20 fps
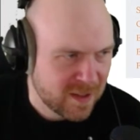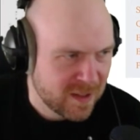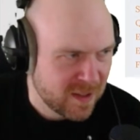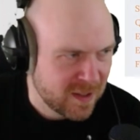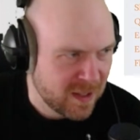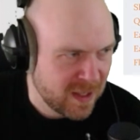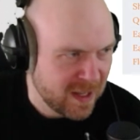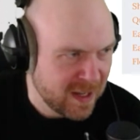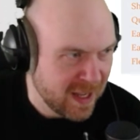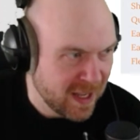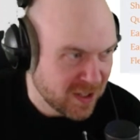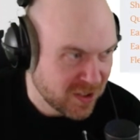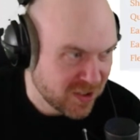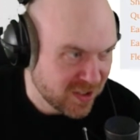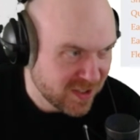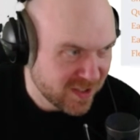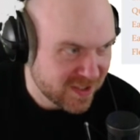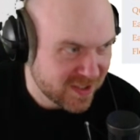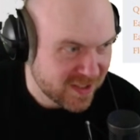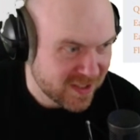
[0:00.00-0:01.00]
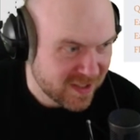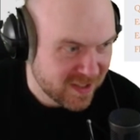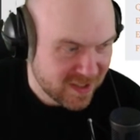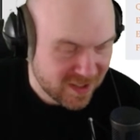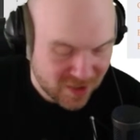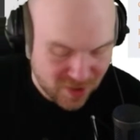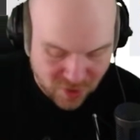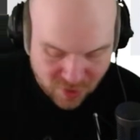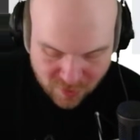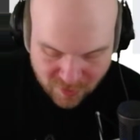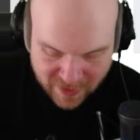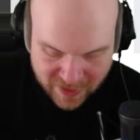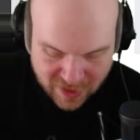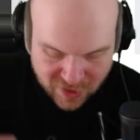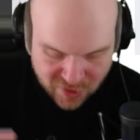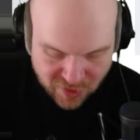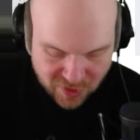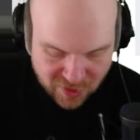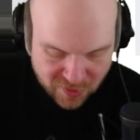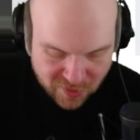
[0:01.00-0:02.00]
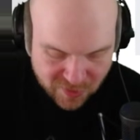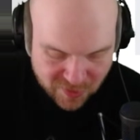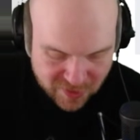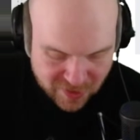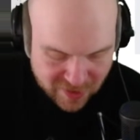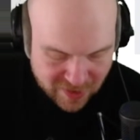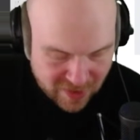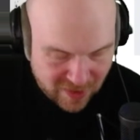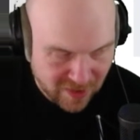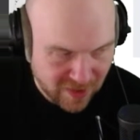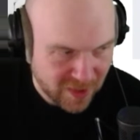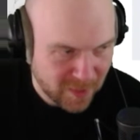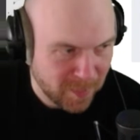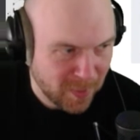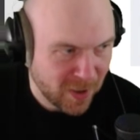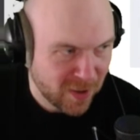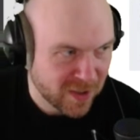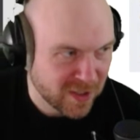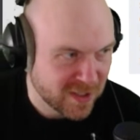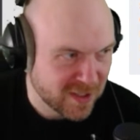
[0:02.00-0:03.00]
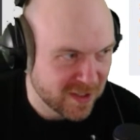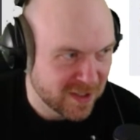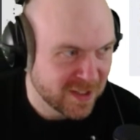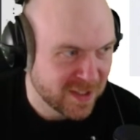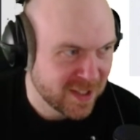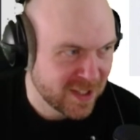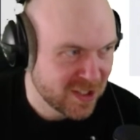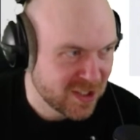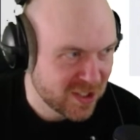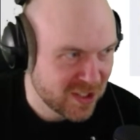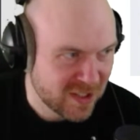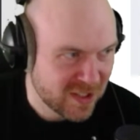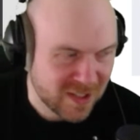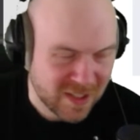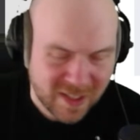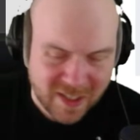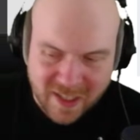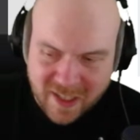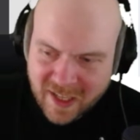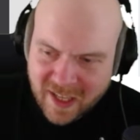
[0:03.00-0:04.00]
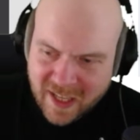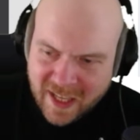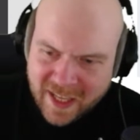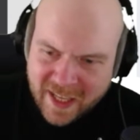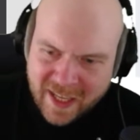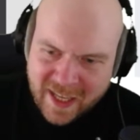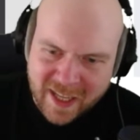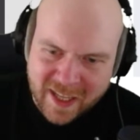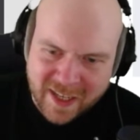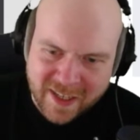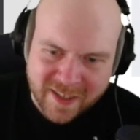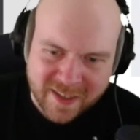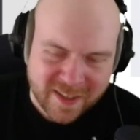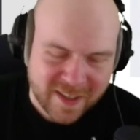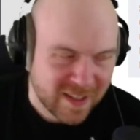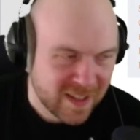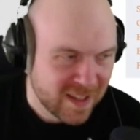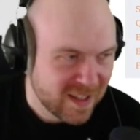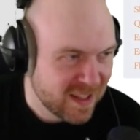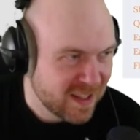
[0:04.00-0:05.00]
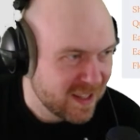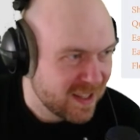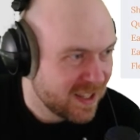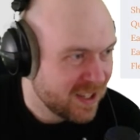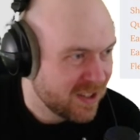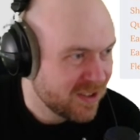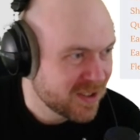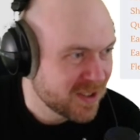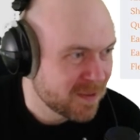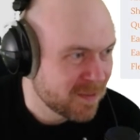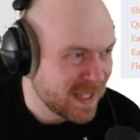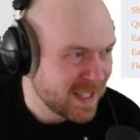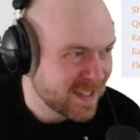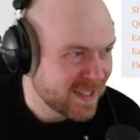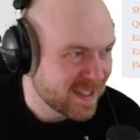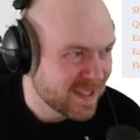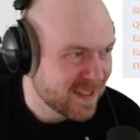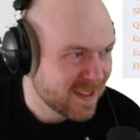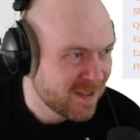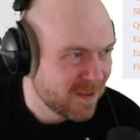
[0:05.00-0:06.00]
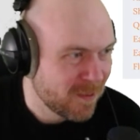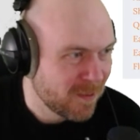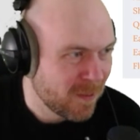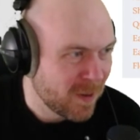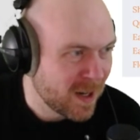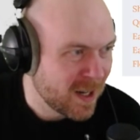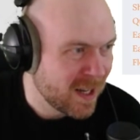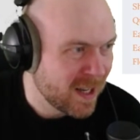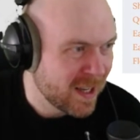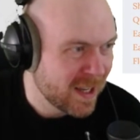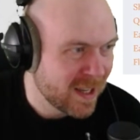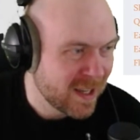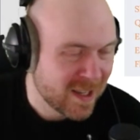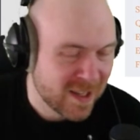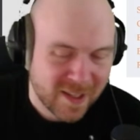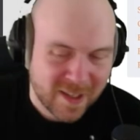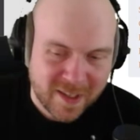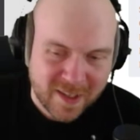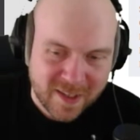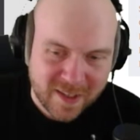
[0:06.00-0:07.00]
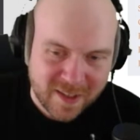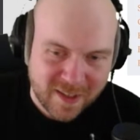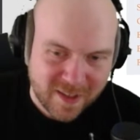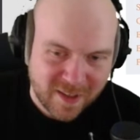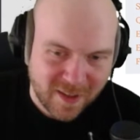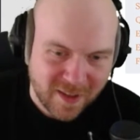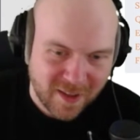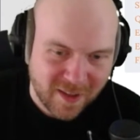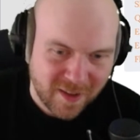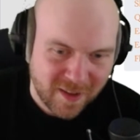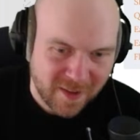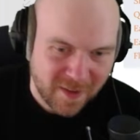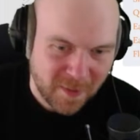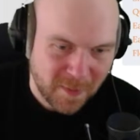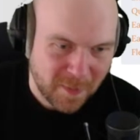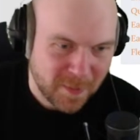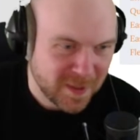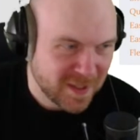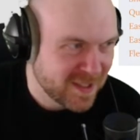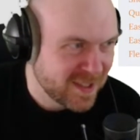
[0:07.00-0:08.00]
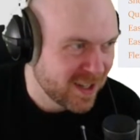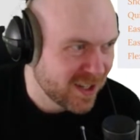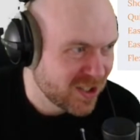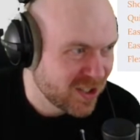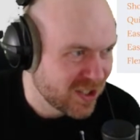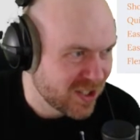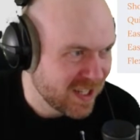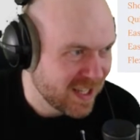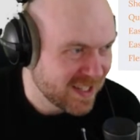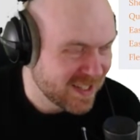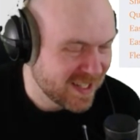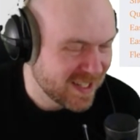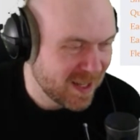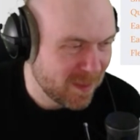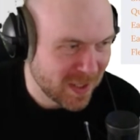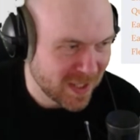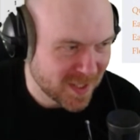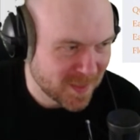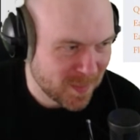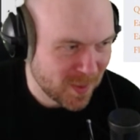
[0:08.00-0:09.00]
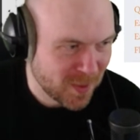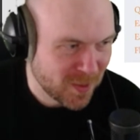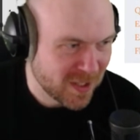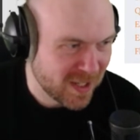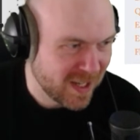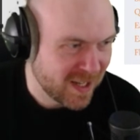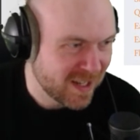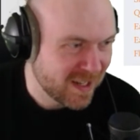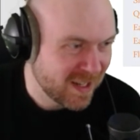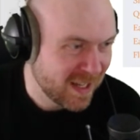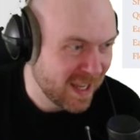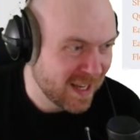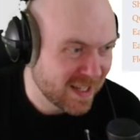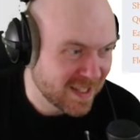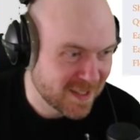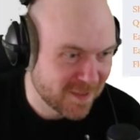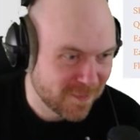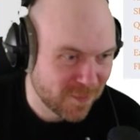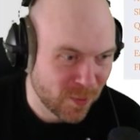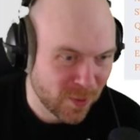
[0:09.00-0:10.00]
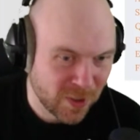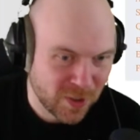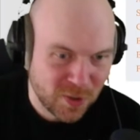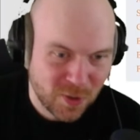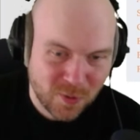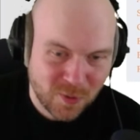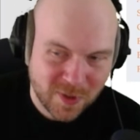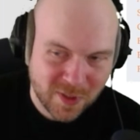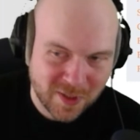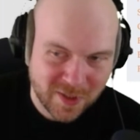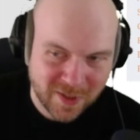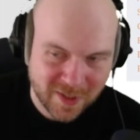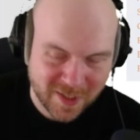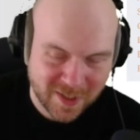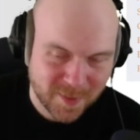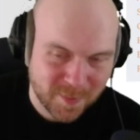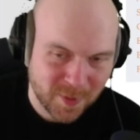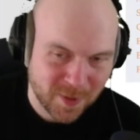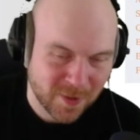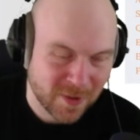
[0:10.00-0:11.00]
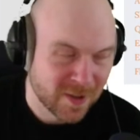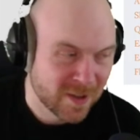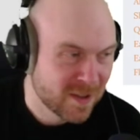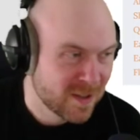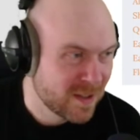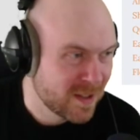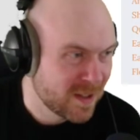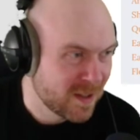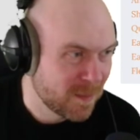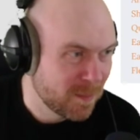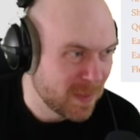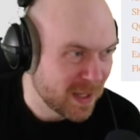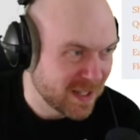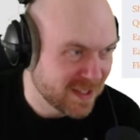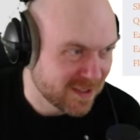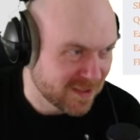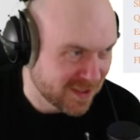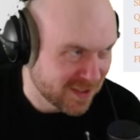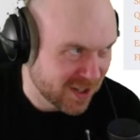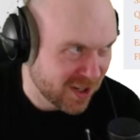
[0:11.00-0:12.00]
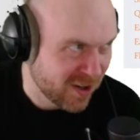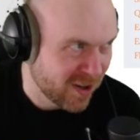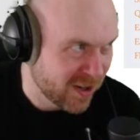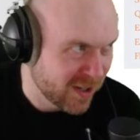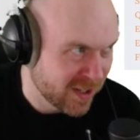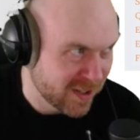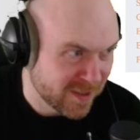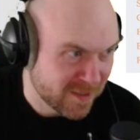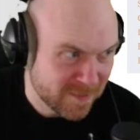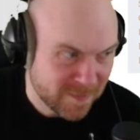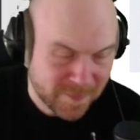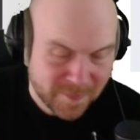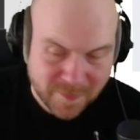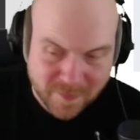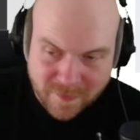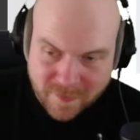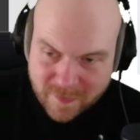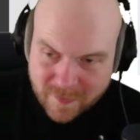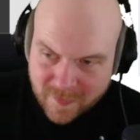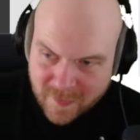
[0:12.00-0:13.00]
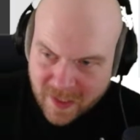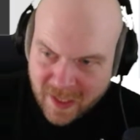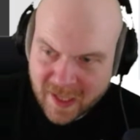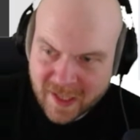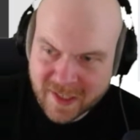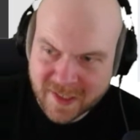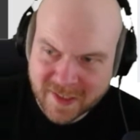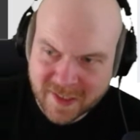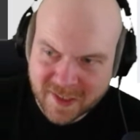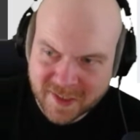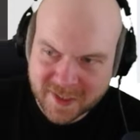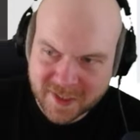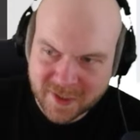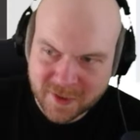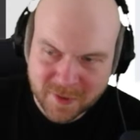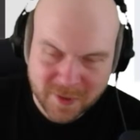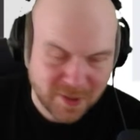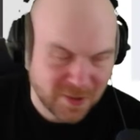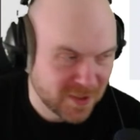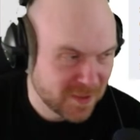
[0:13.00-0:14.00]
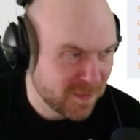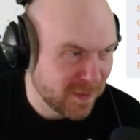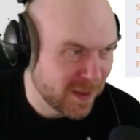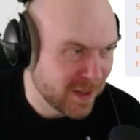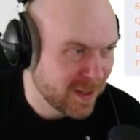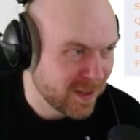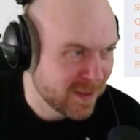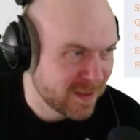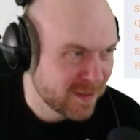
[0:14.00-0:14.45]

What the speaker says: an entrance to introduce the party to the dungeon, and here's a reason why this dungeon has not been explored yet, and it's for you to explore, because there's a guardian. And it's also, here's a fight.